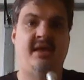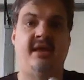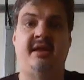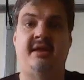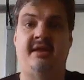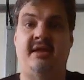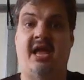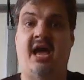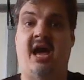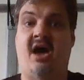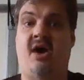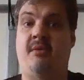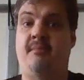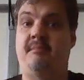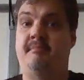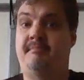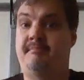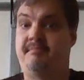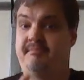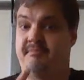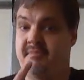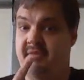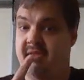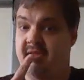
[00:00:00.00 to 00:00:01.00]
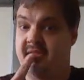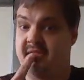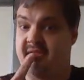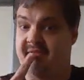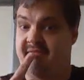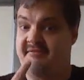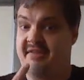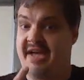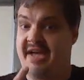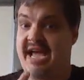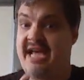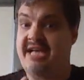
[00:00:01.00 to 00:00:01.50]
Now, the
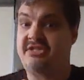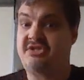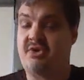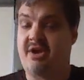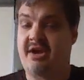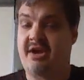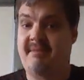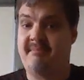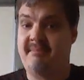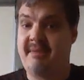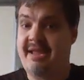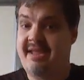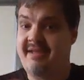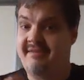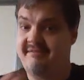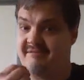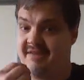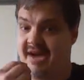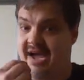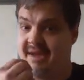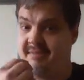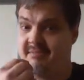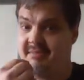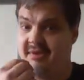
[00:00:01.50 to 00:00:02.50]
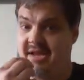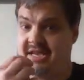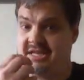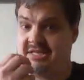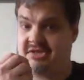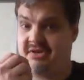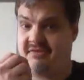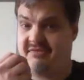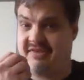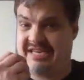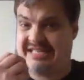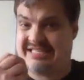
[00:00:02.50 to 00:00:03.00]
faster I can make it vibrate,
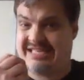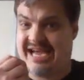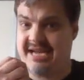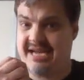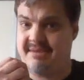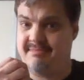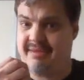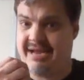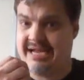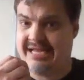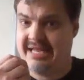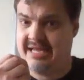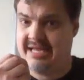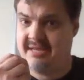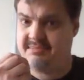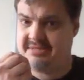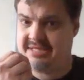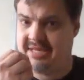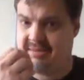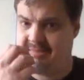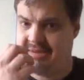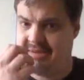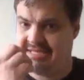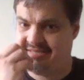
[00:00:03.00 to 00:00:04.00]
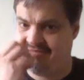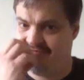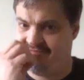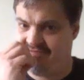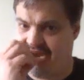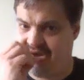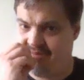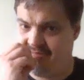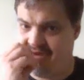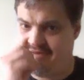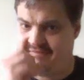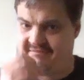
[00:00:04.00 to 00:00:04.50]
so if I tighten my lips, that makes it
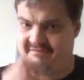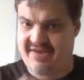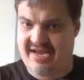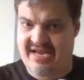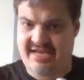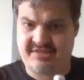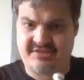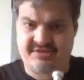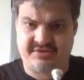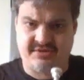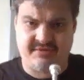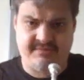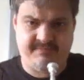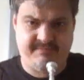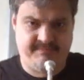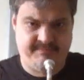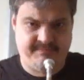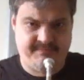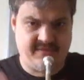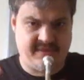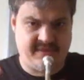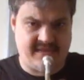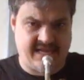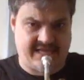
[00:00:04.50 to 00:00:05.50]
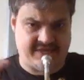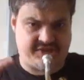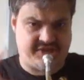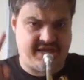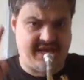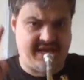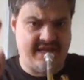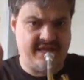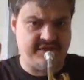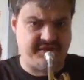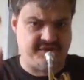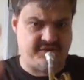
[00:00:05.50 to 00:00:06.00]
vibrate faster. That
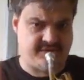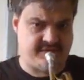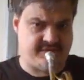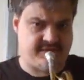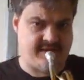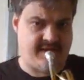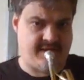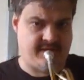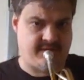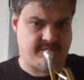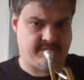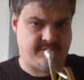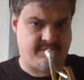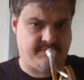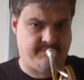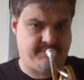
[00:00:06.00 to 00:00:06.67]
changes your sound.